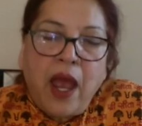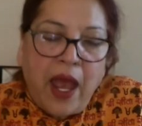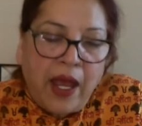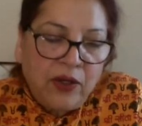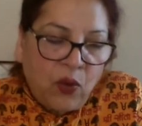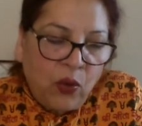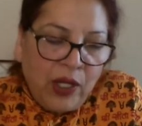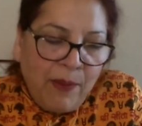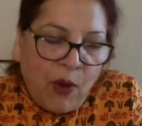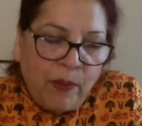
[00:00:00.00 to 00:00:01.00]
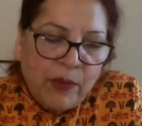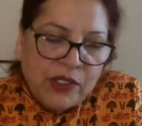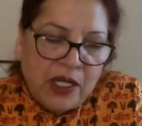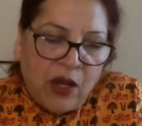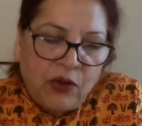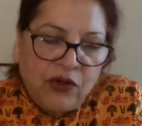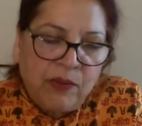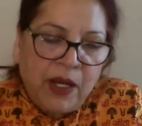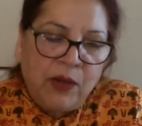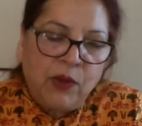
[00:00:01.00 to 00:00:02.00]
And only Bombay was allowed to
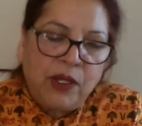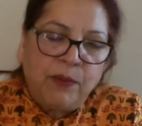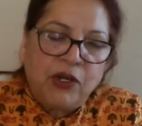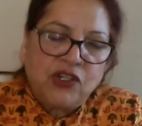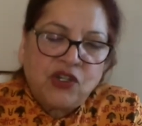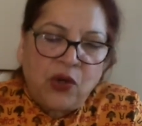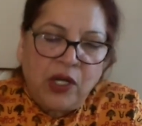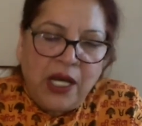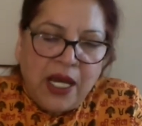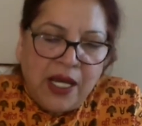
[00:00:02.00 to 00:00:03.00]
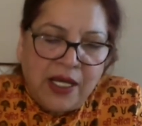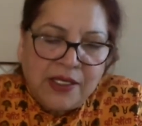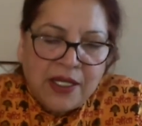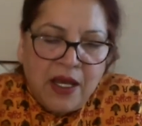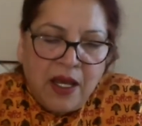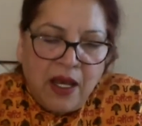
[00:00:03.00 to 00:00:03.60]
remain with the British on lease